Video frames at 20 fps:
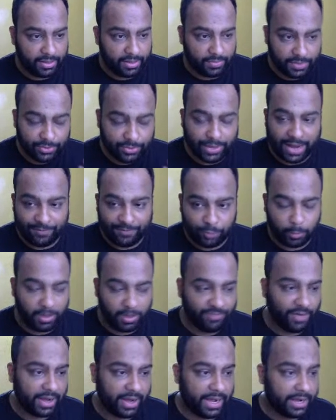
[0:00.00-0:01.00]
This will have to
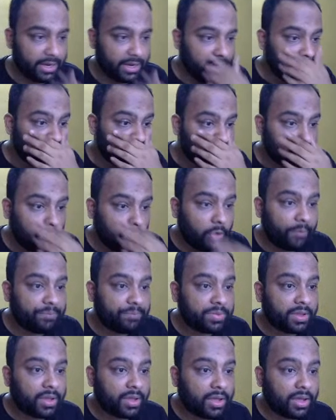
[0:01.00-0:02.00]
be finite. So
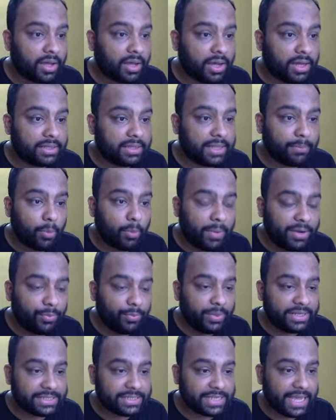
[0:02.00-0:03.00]
the moment
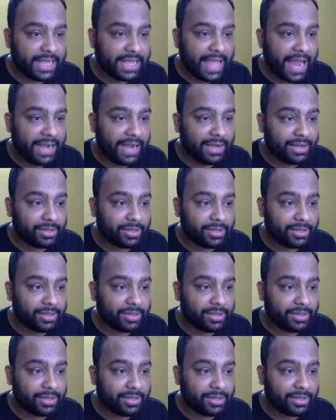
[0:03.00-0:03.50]
we say that,